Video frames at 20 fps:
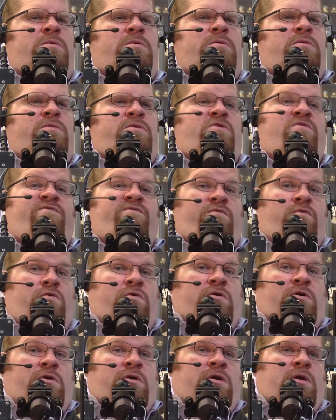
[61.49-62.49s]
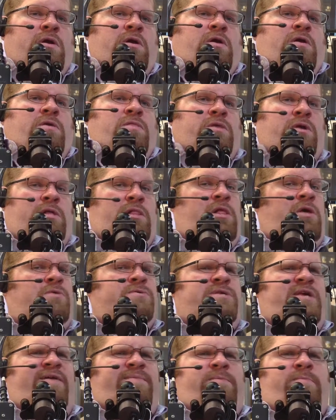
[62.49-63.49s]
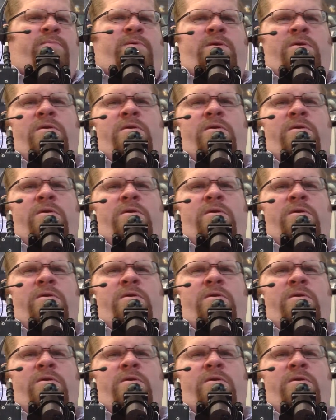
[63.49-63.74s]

Therefore, the clothes have to be